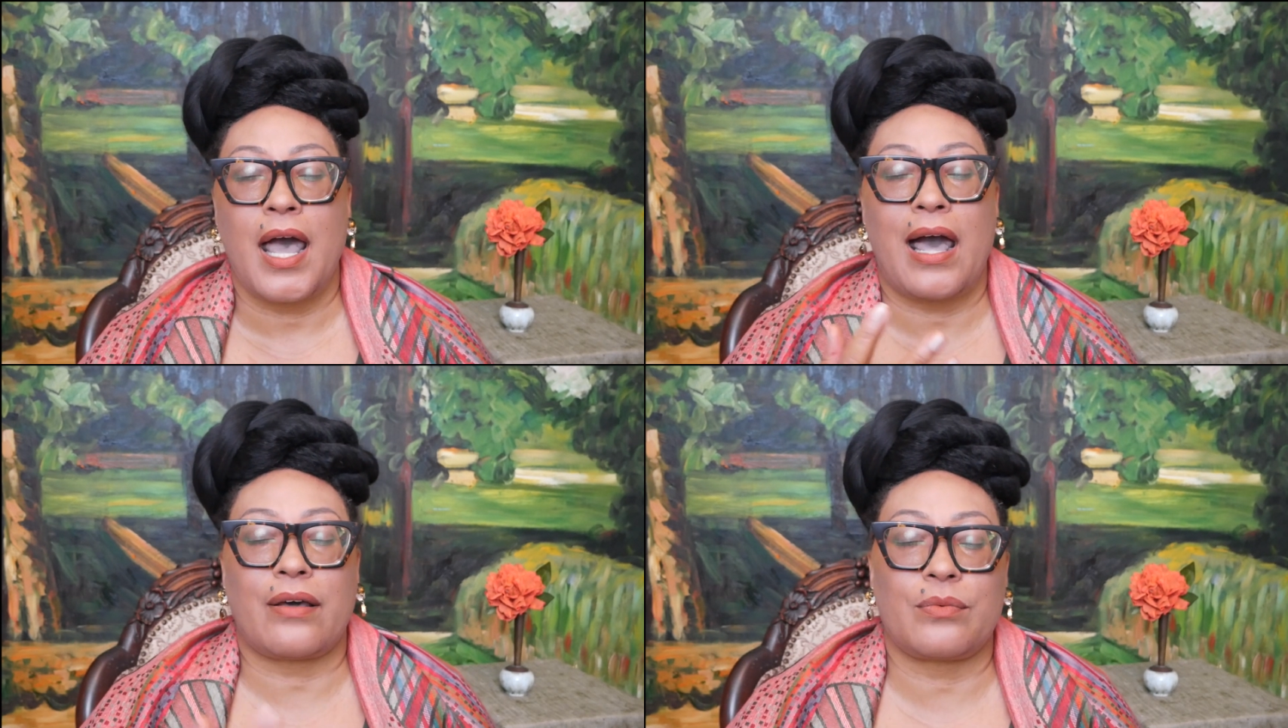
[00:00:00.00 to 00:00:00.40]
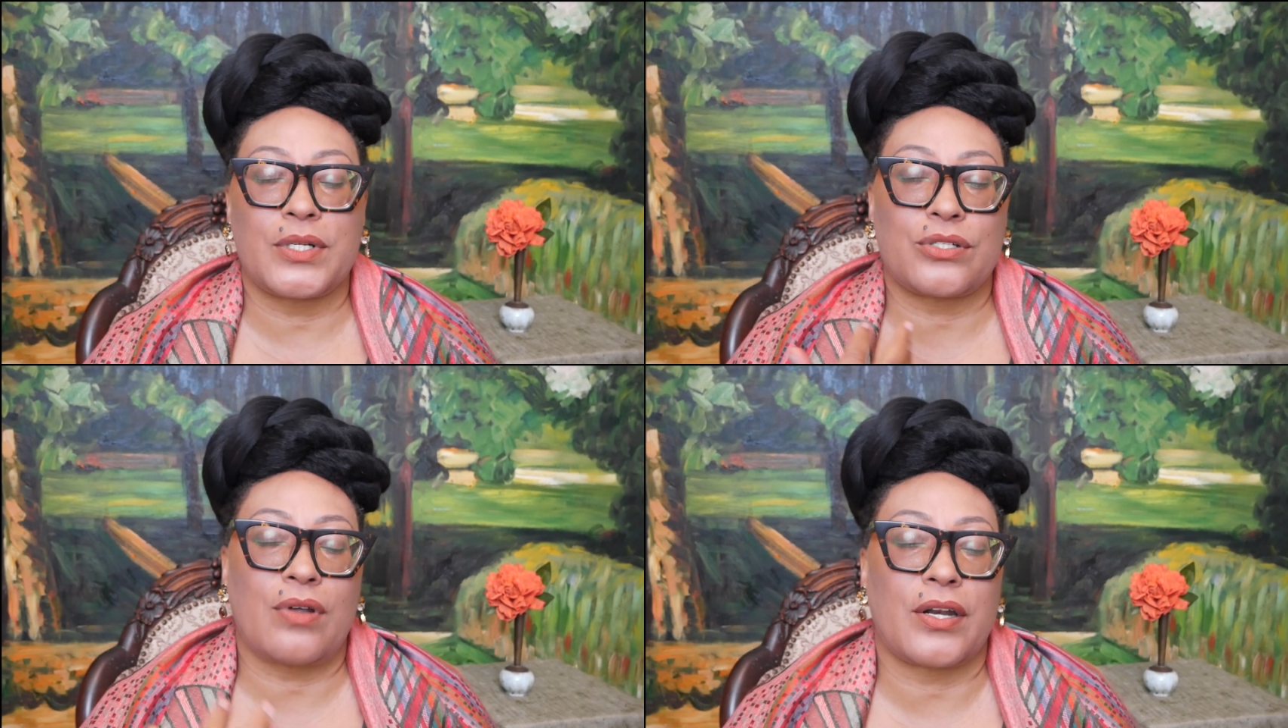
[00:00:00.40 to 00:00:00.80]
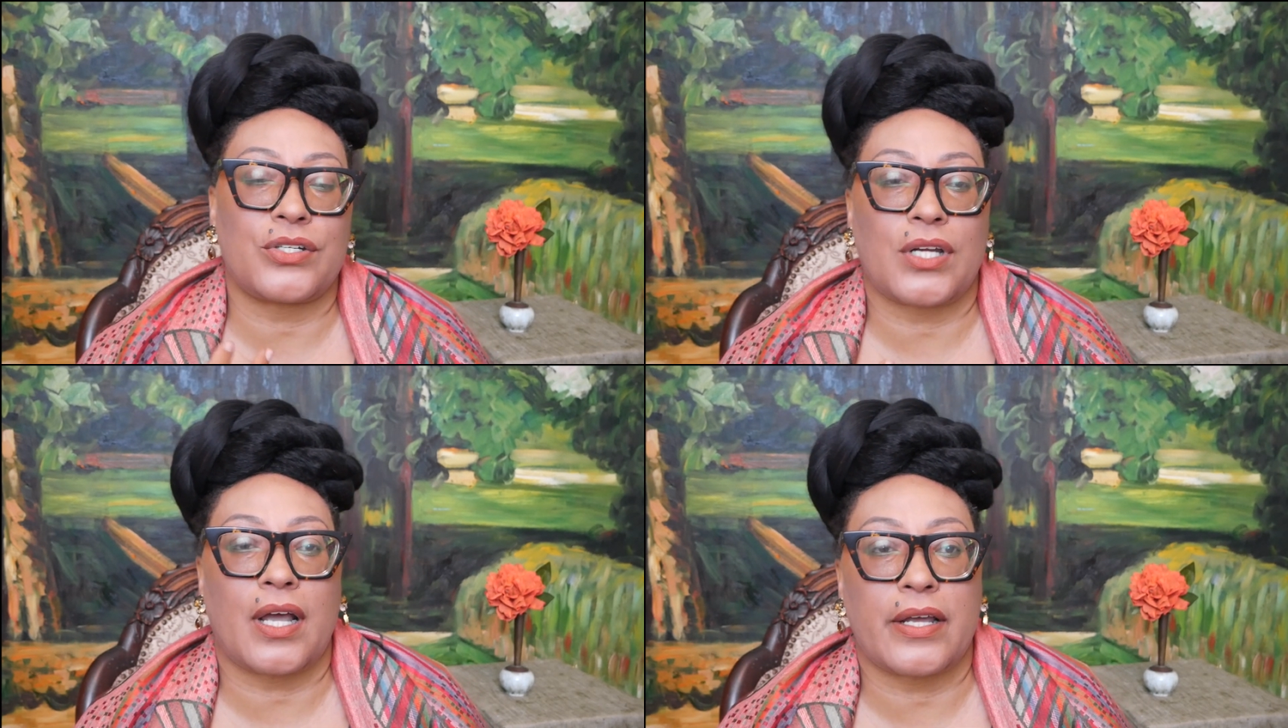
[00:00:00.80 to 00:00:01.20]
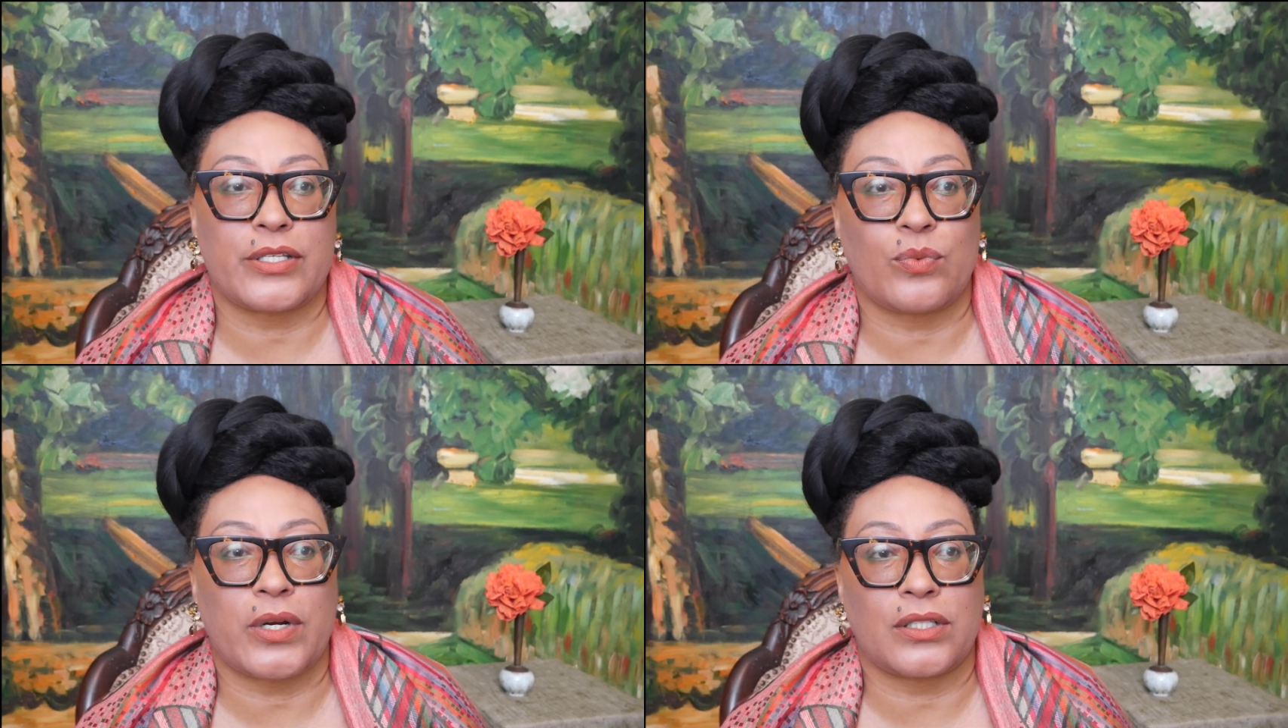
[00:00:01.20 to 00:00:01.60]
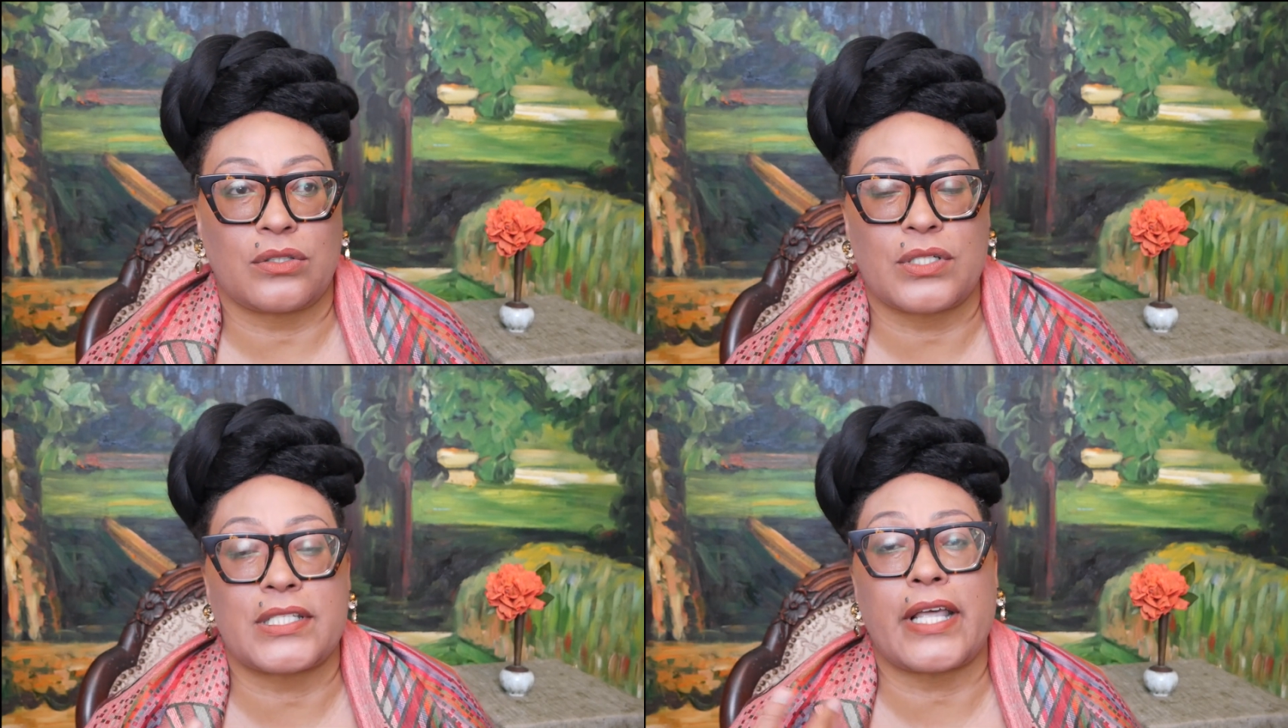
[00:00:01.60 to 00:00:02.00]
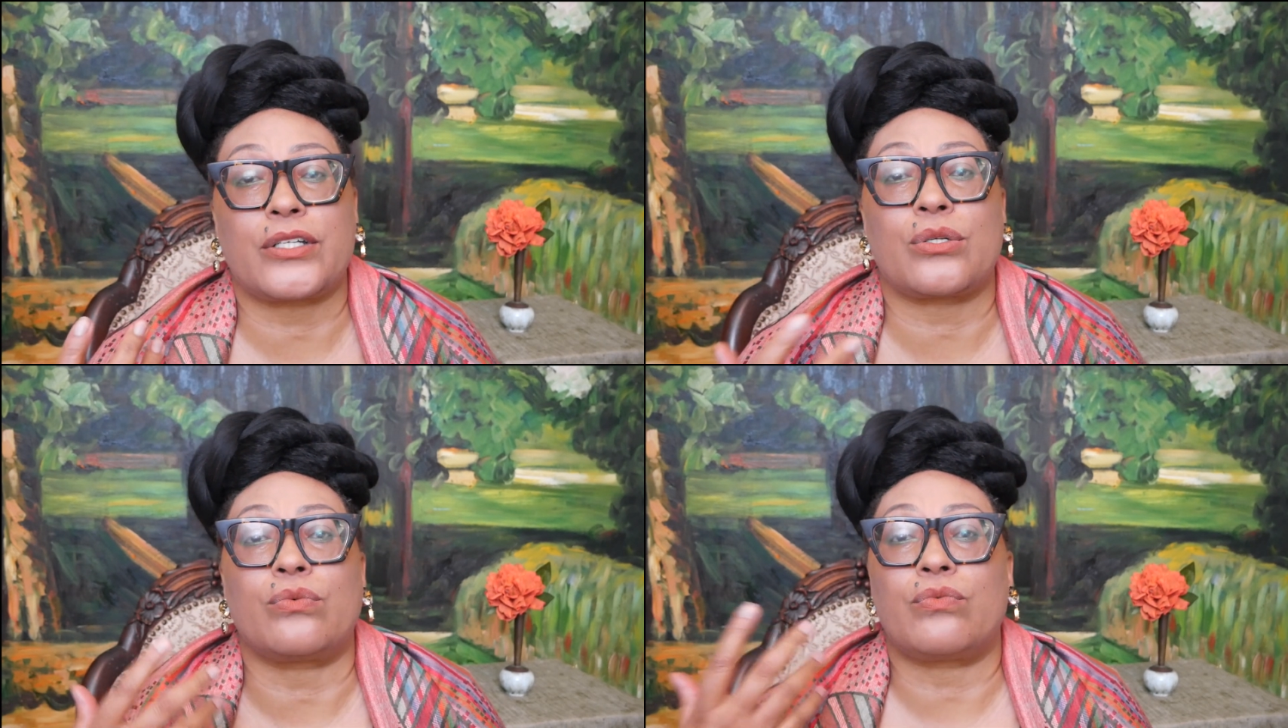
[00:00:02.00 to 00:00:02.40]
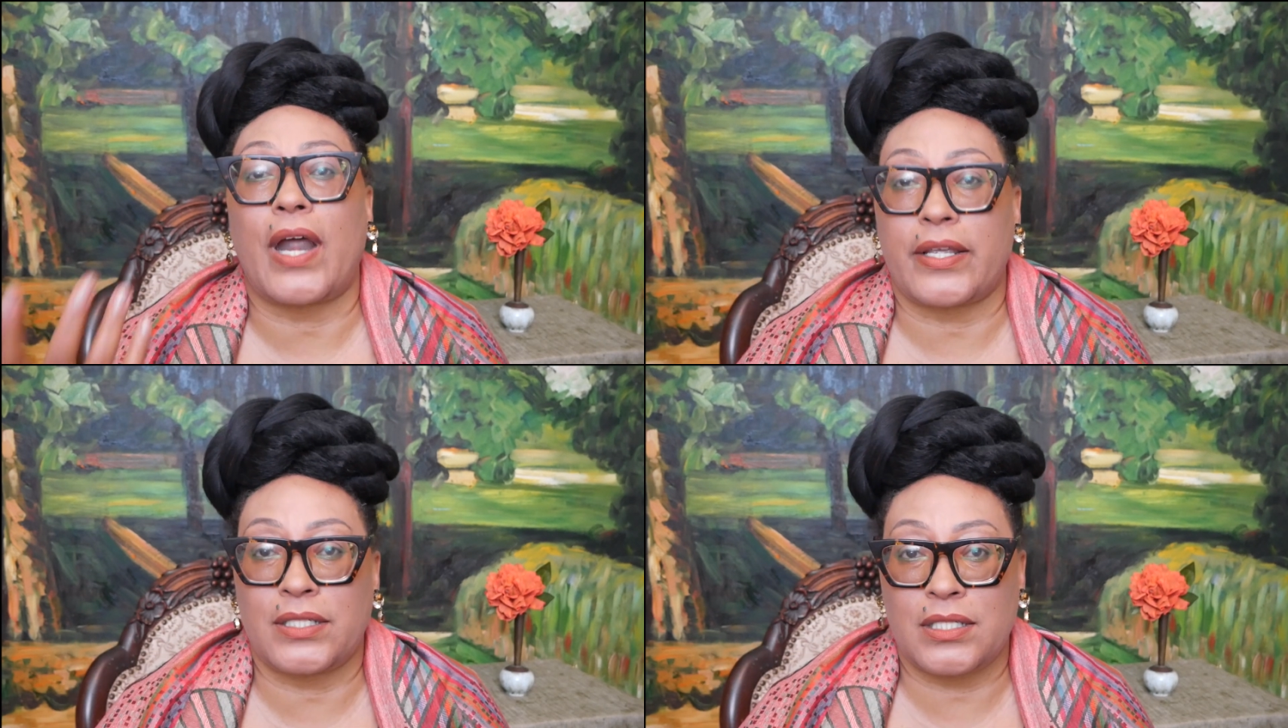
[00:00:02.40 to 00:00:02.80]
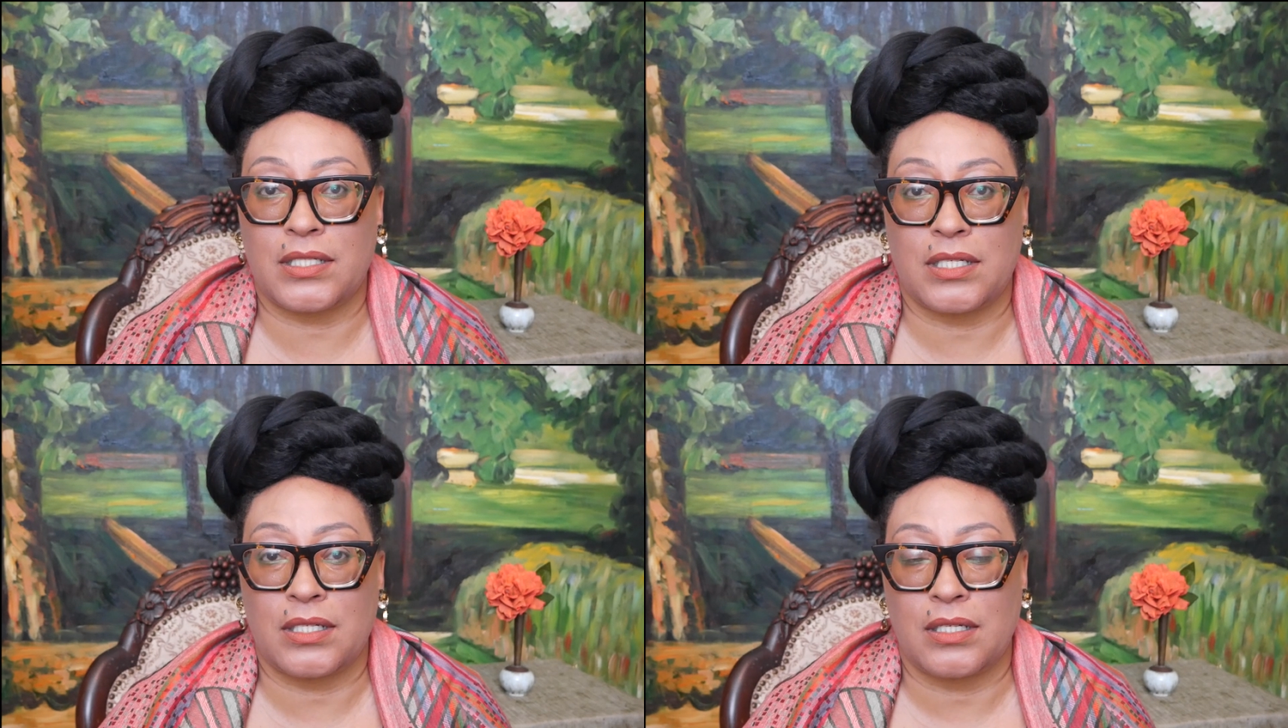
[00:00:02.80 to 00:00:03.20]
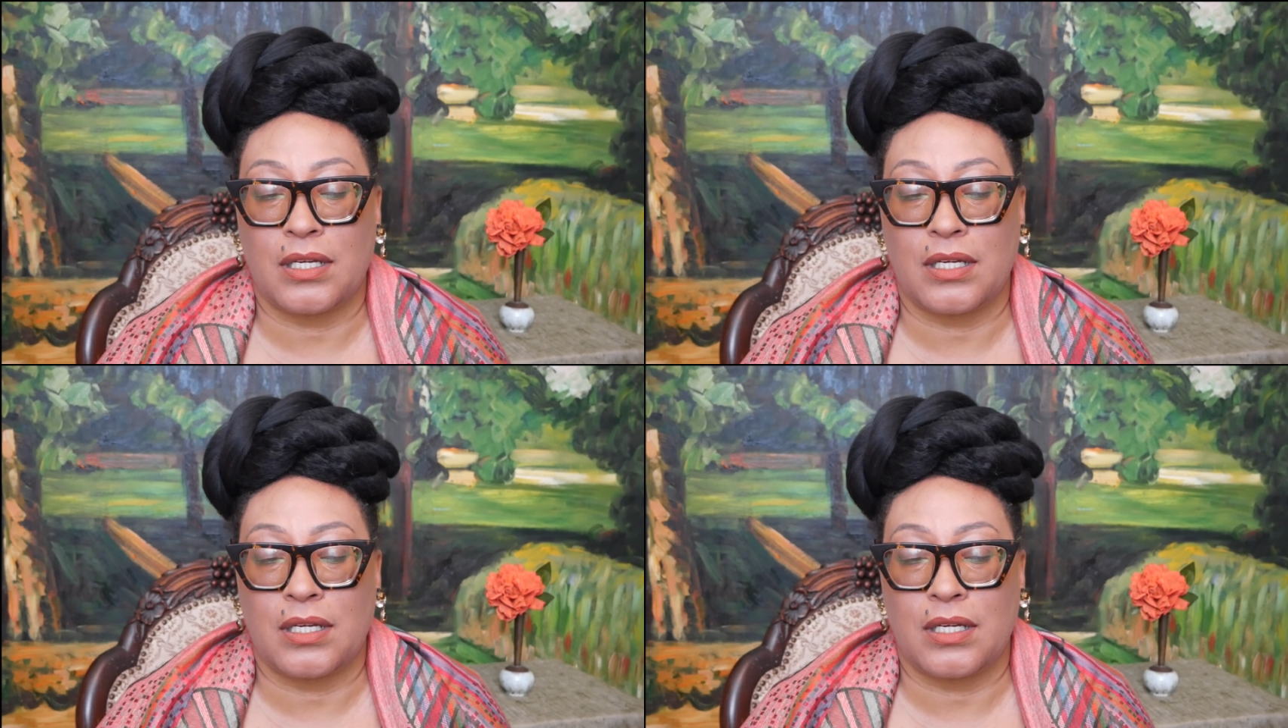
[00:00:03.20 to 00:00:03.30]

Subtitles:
How do we strategize what it looks like to rest?